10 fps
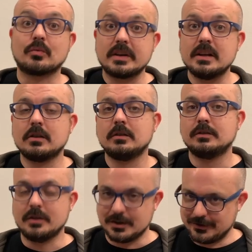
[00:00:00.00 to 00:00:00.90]
real
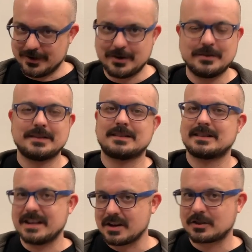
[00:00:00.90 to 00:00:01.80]
Nundro is
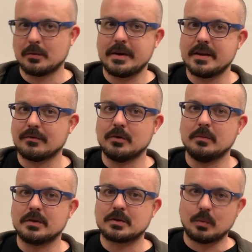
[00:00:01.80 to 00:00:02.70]
stashed away in
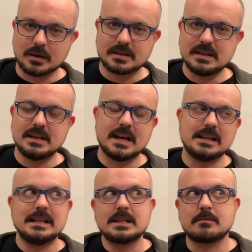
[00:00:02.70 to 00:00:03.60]
room 20,
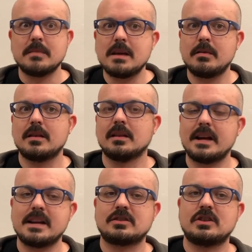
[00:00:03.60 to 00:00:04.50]
and he is maybe the
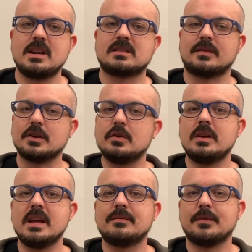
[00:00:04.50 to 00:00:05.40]
last chance for you
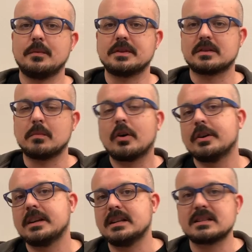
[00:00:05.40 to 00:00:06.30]
to influence the
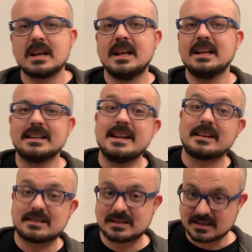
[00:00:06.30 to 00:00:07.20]
party's
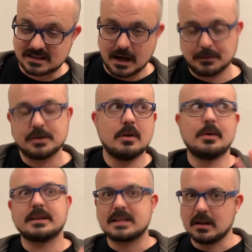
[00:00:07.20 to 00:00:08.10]
next steps. You don't
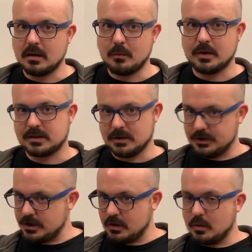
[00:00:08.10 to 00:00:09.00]
want to tell them what to
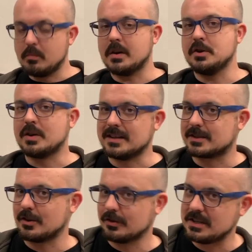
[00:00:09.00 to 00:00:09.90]
do, but you can
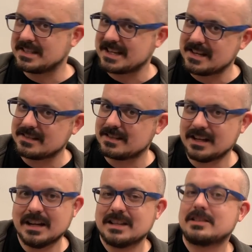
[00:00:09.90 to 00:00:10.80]
certainly send
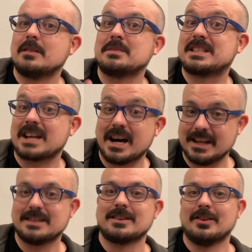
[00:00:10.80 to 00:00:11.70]
some
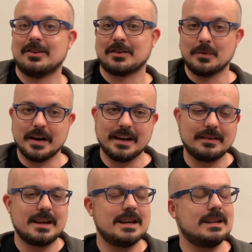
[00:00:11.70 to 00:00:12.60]
signs along the way.
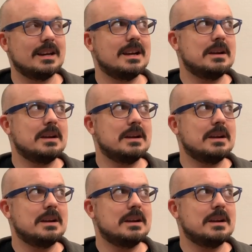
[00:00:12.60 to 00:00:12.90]
They